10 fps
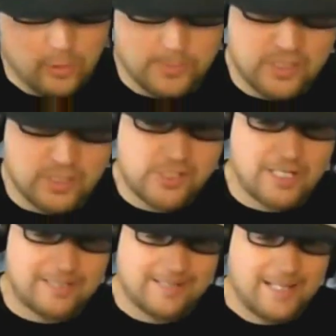Be sure to
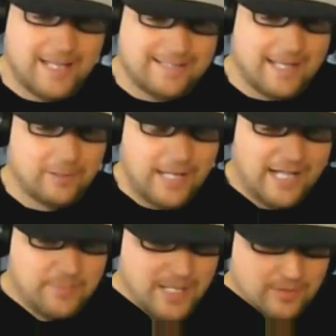check these guys out
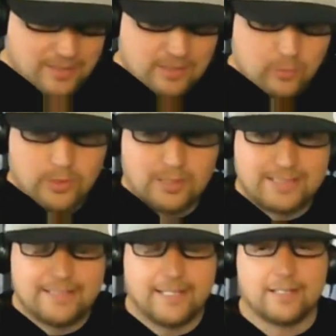live, man. I think you really
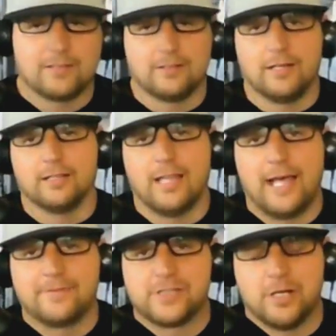dig their
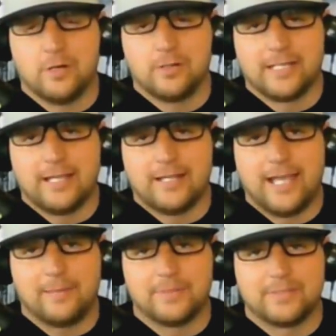live show. Again,
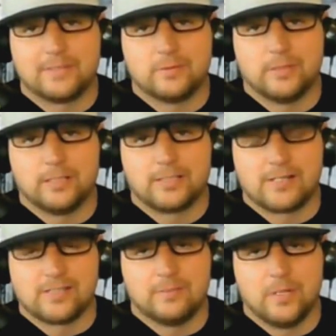happened to
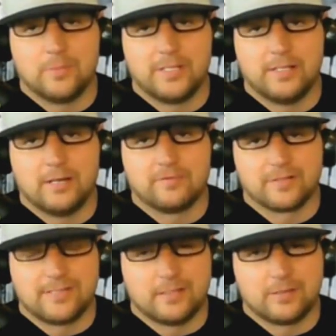catch them opening up for
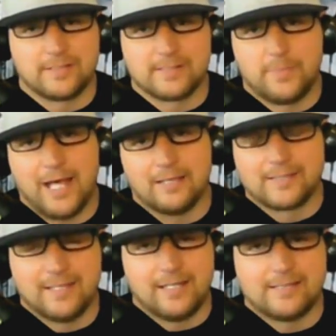Secrets and
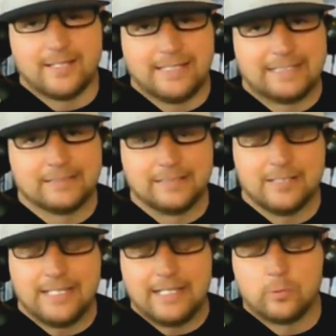Palisades. They
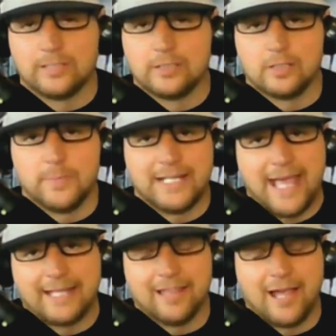equally could have been a
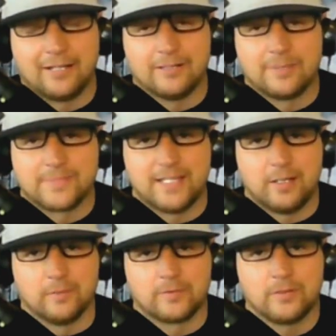headliner
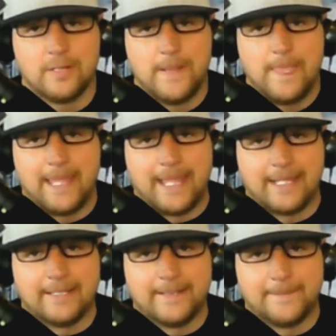themselves.
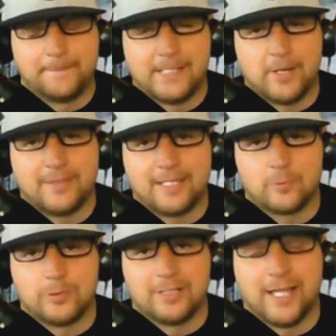And, I
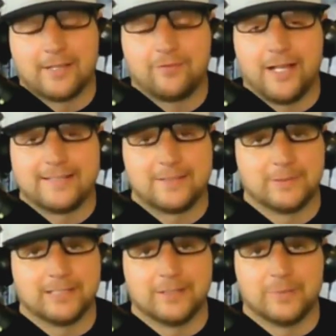think when you guys fine-tune
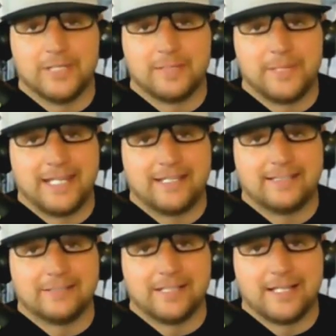a little bit, man,
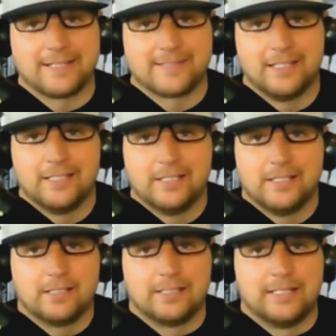and you
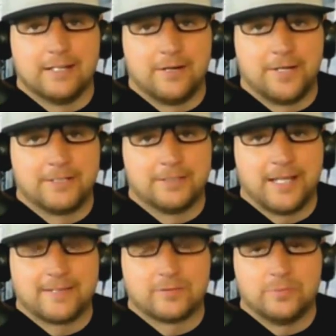guys get on, you
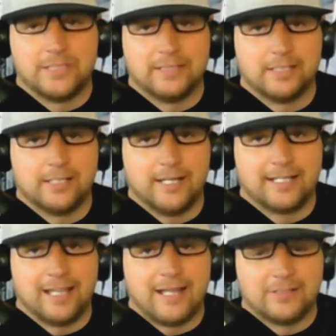guys will be
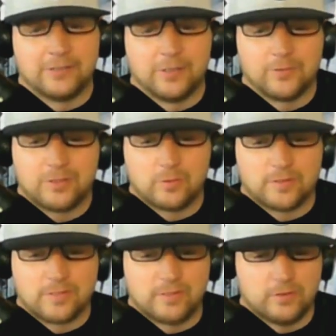headlining your own
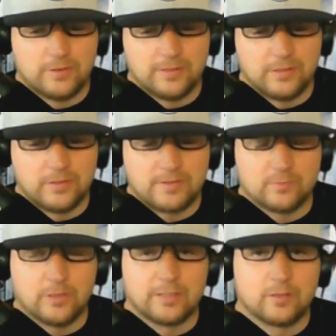tour soon and doing
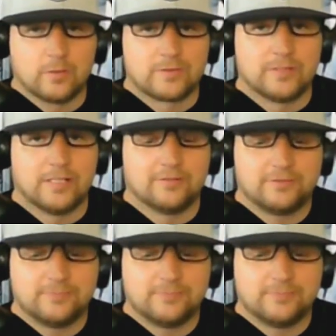some really cool stuff.